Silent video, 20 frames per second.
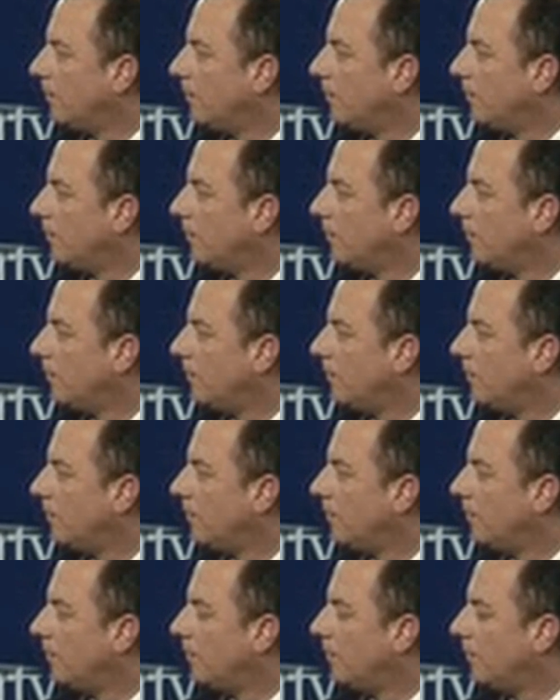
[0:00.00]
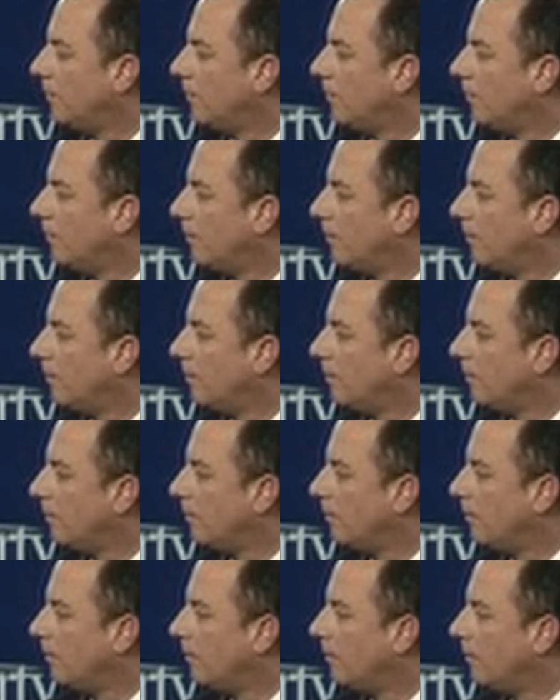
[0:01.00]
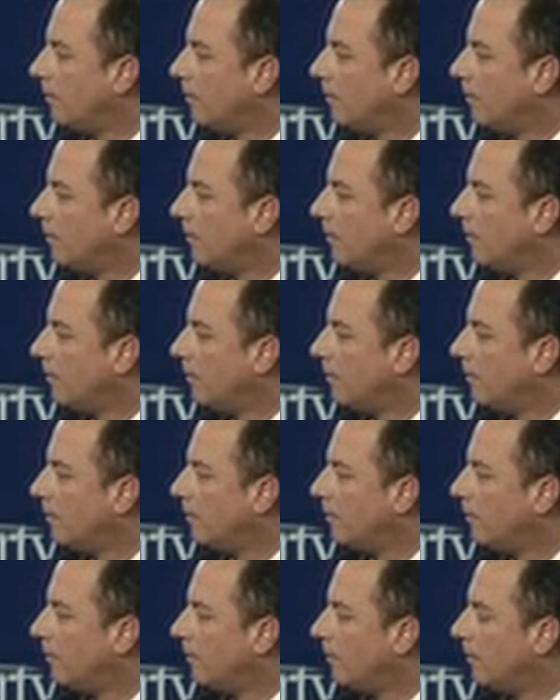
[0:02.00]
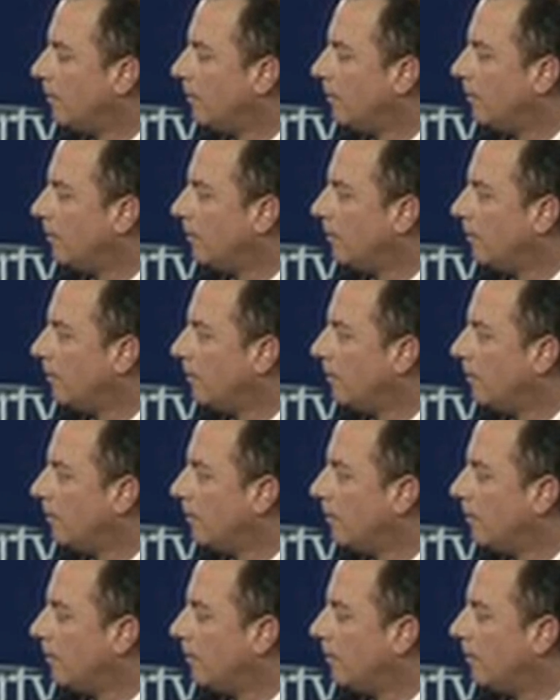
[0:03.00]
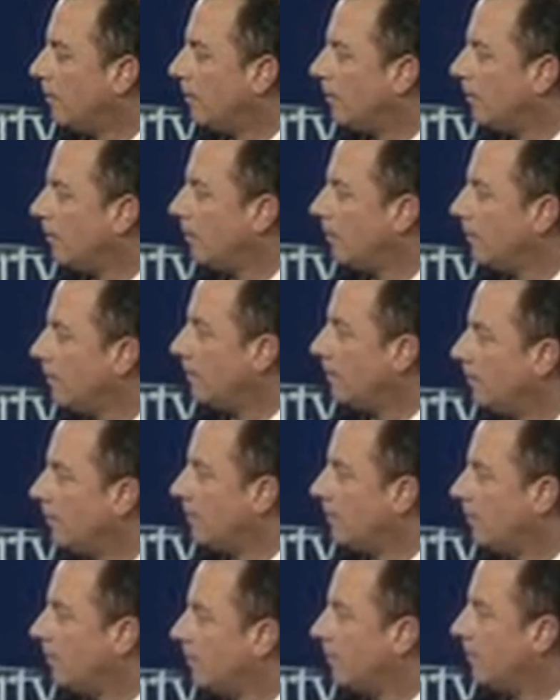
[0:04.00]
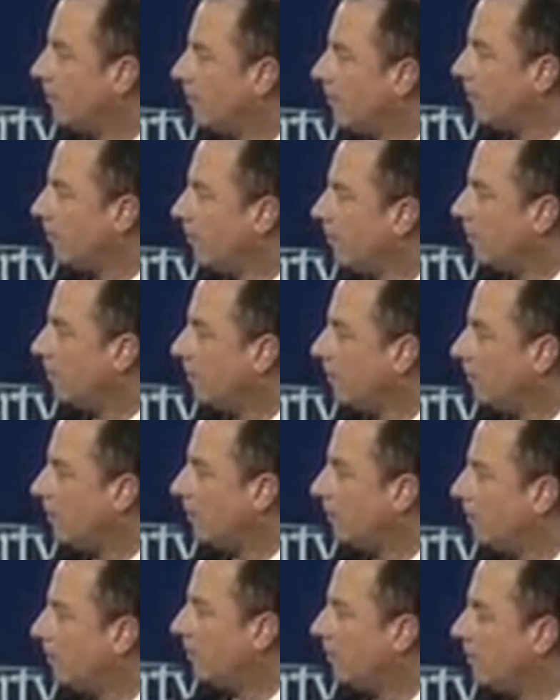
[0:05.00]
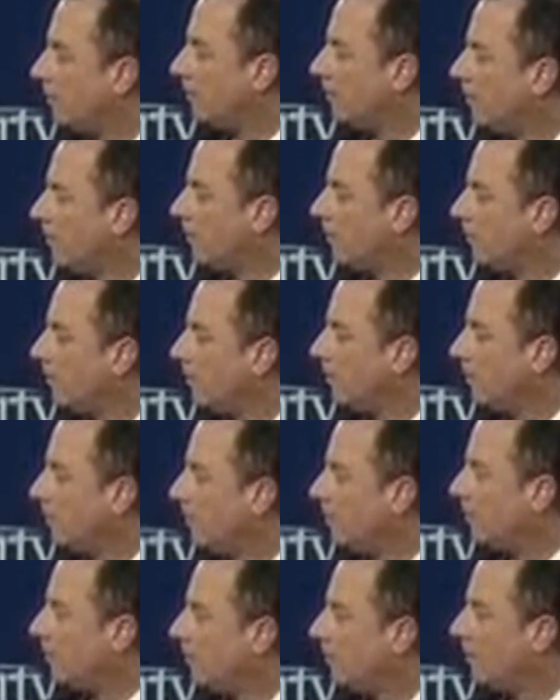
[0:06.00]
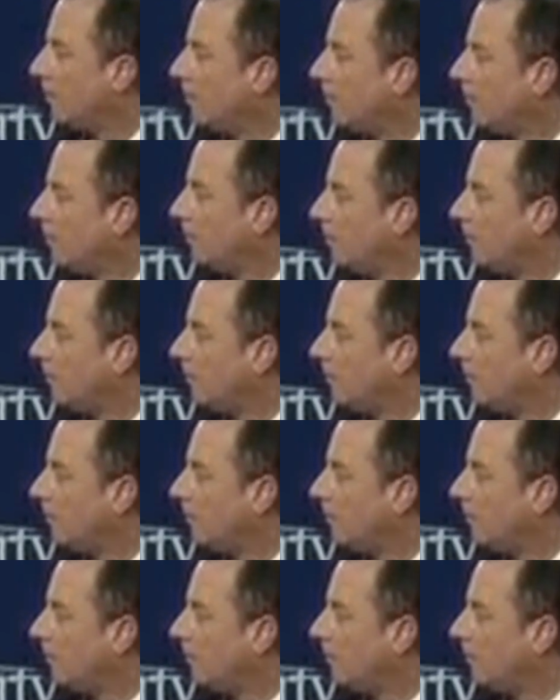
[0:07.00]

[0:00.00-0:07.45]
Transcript: No words are spoken by the person on screen.